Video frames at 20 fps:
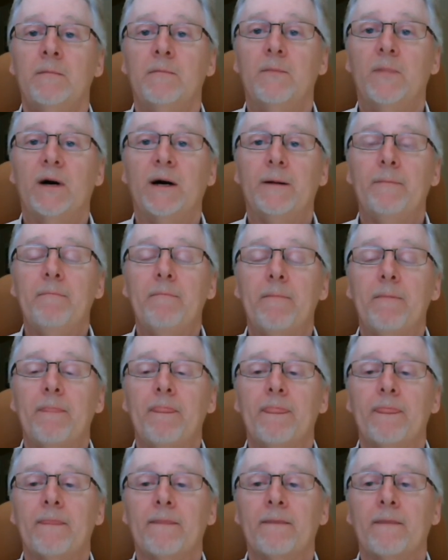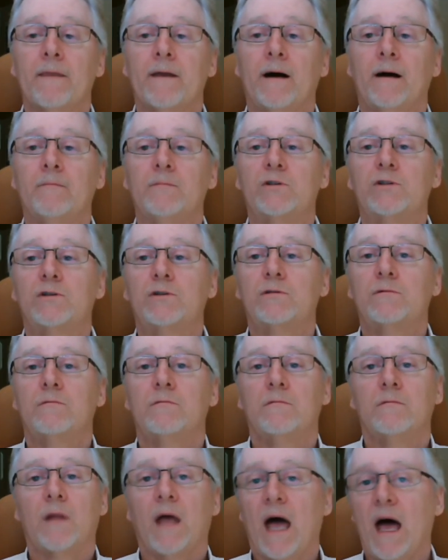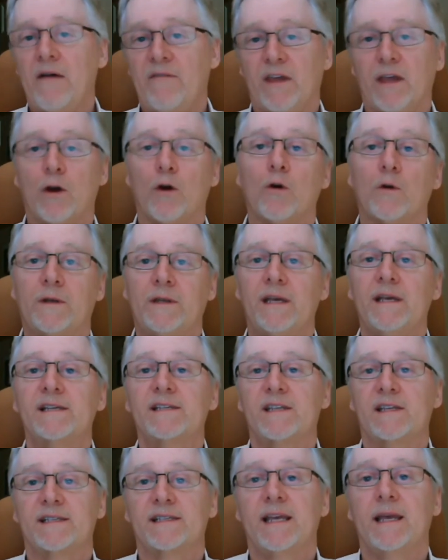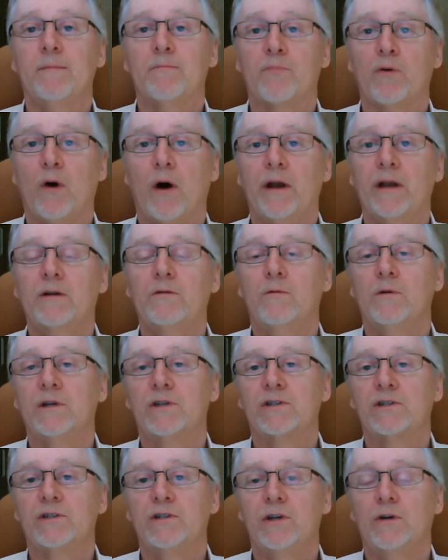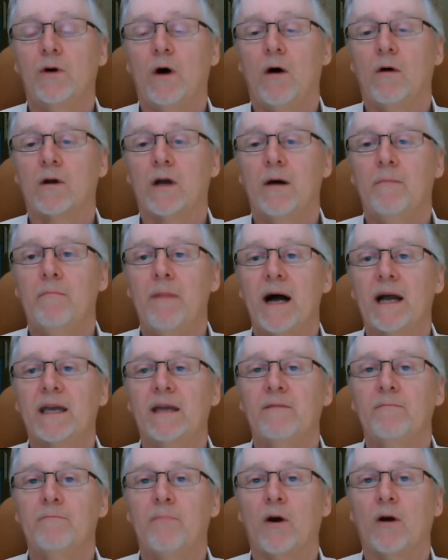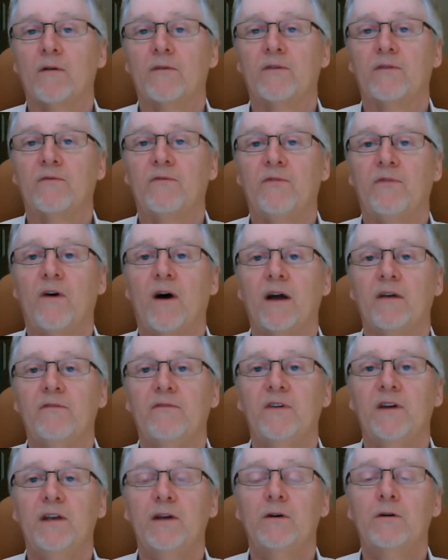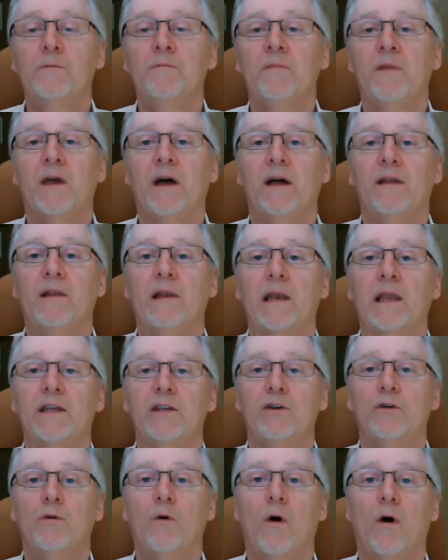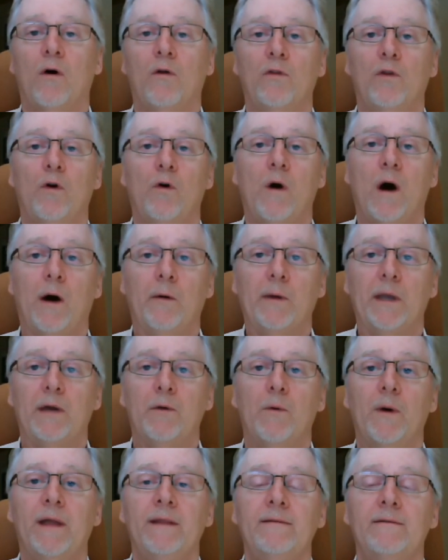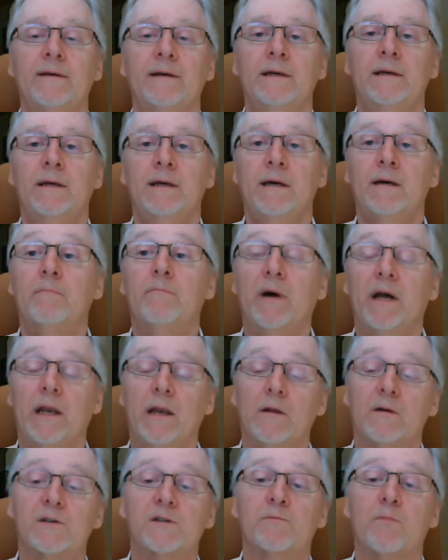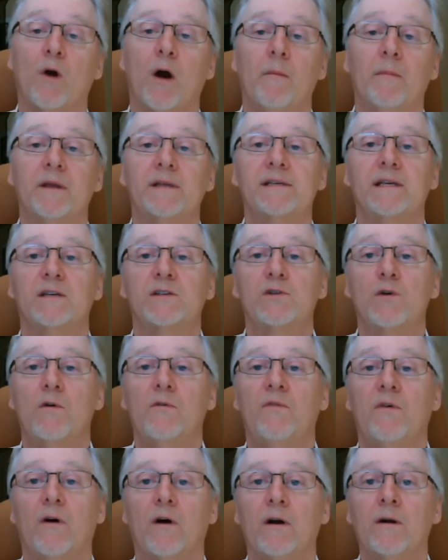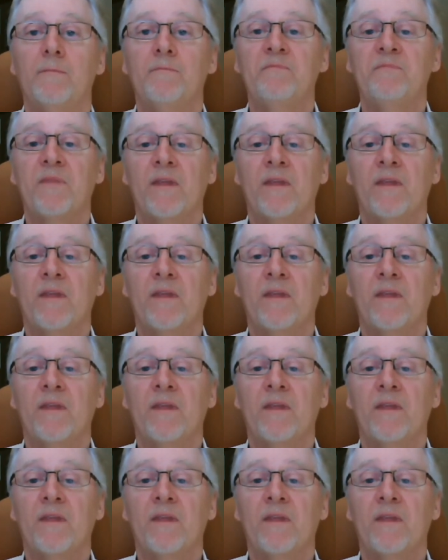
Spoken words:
But I'm having her test the same product, which I'll come back in part 5 video and let you all know how it went. But it looks promising so far.